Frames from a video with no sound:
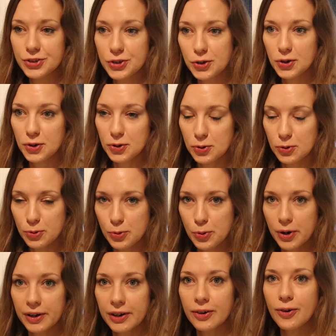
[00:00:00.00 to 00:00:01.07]
2
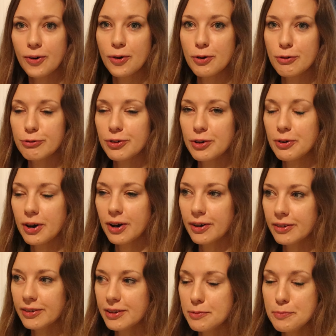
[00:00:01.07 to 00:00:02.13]
of
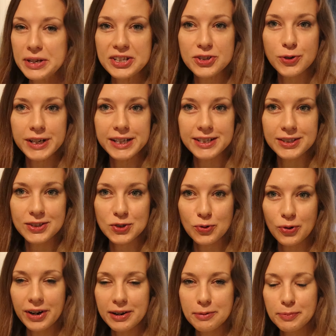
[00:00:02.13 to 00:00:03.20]
the Madrid
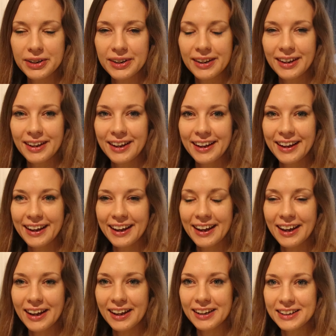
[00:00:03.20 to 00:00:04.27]
trip,
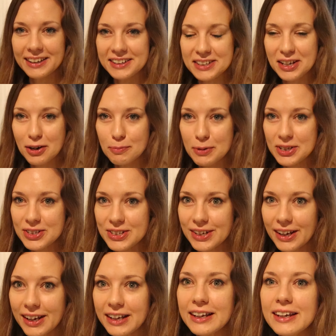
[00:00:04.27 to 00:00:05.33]
and I must
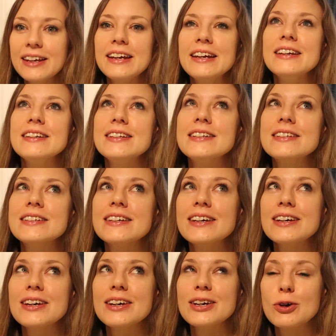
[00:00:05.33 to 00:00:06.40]
say it is
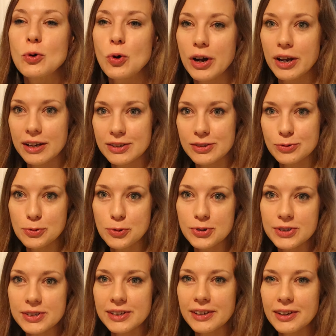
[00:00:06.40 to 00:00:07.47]
quite
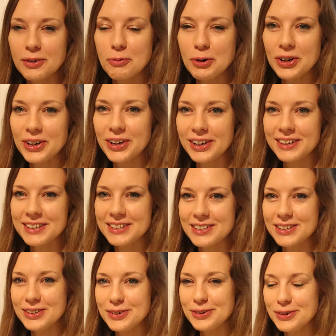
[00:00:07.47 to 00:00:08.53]
exhausting work
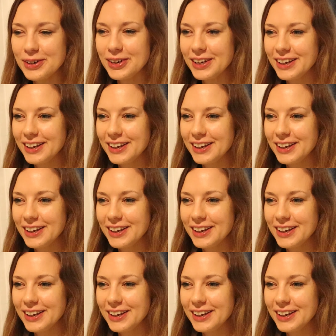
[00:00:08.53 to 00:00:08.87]
to